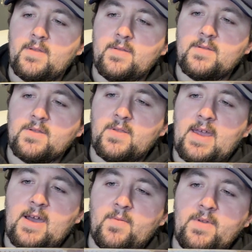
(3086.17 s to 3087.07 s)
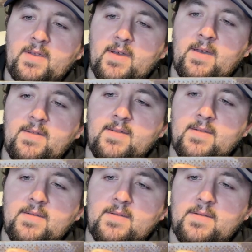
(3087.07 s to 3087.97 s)
So now, because
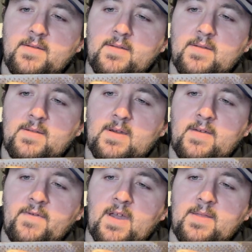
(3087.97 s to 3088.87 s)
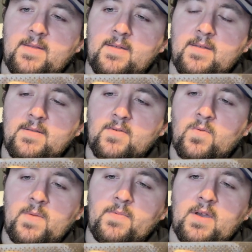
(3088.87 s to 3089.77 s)
I've got the
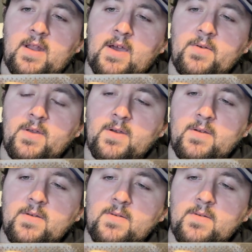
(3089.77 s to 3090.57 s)
grip cut out here,